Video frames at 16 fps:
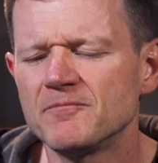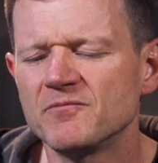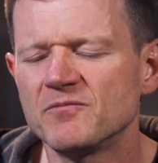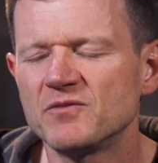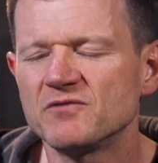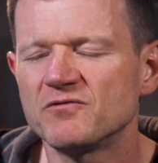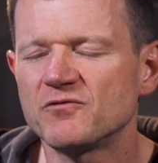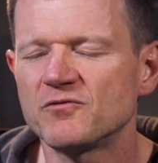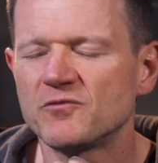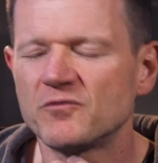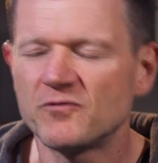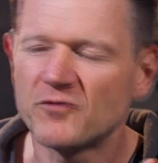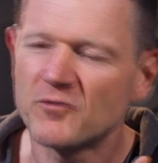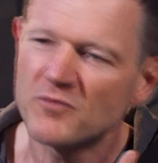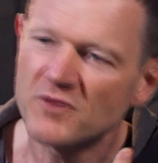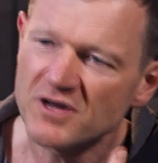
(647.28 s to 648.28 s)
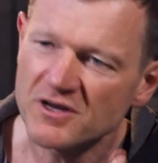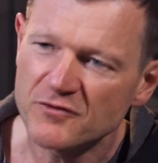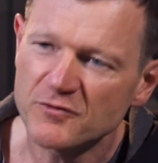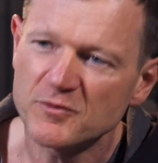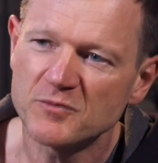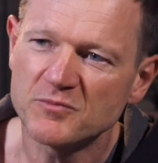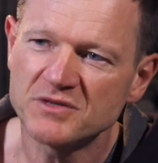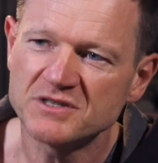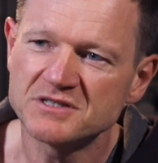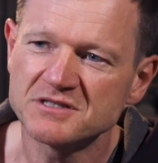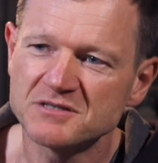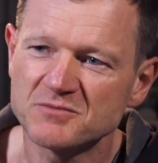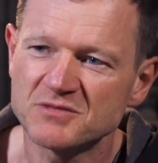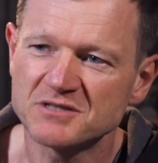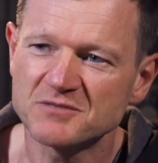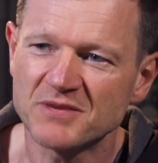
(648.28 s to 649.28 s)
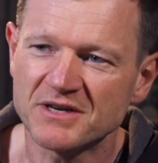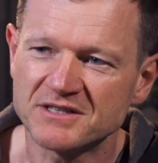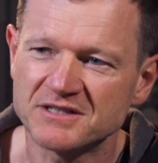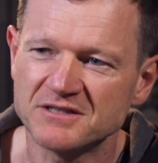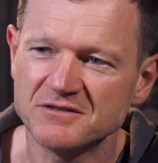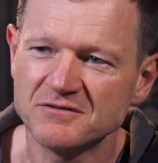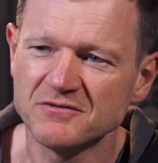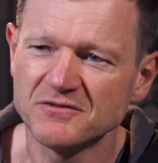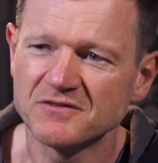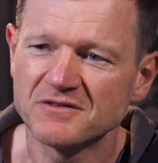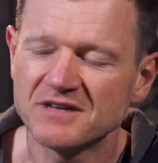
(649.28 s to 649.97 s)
but for me, from a business perspective,